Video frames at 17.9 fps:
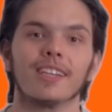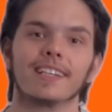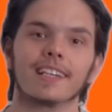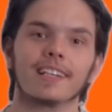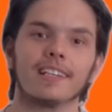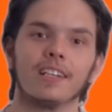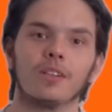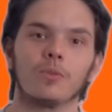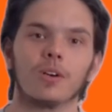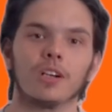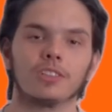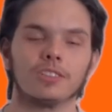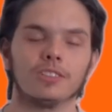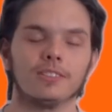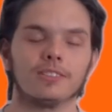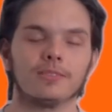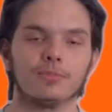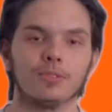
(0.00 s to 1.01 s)
like a kid watching
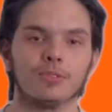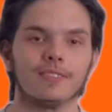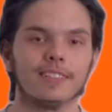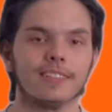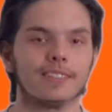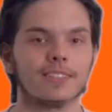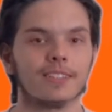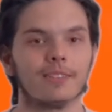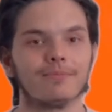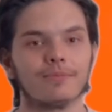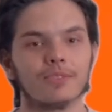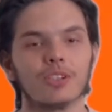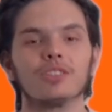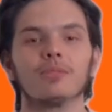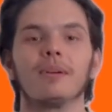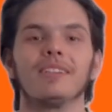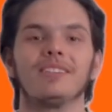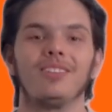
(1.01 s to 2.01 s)
this movie. So
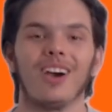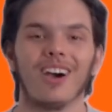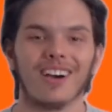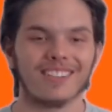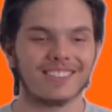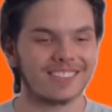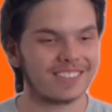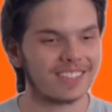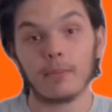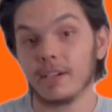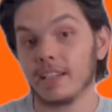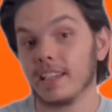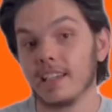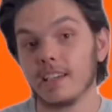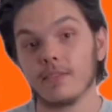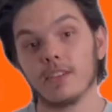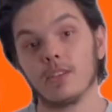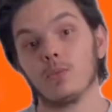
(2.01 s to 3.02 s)
those are my thoughts. I'm going to
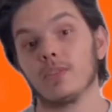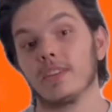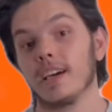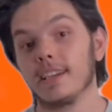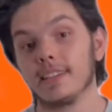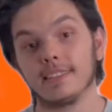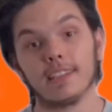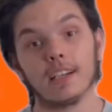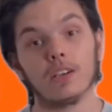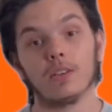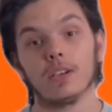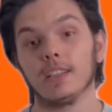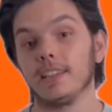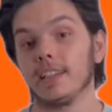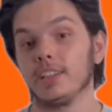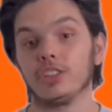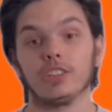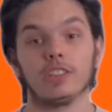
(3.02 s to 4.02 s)
give it, without a doubt, a
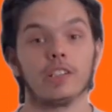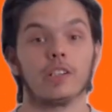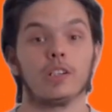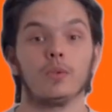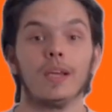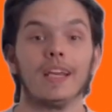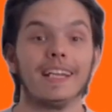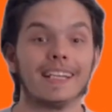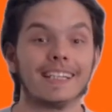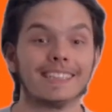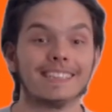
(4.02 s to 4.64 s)
legendary rating. A